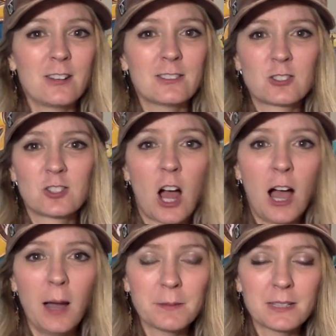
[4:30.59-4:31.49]

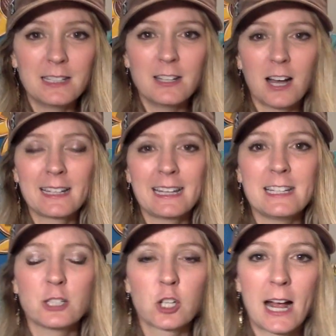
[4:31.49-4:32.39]
stopped and not
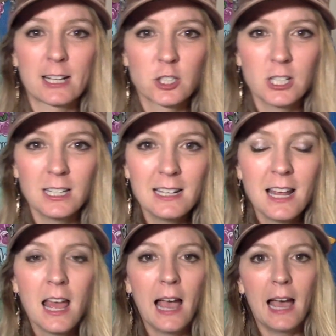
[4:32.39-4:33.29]
gained traction,
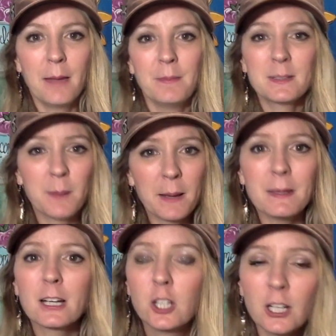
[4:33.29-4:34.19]
and this might
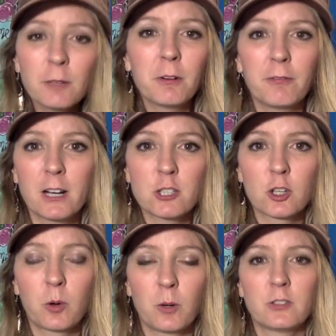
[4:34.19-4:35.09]
be a good
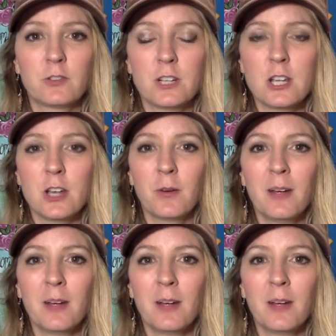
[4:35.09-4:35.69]
refresher course for you.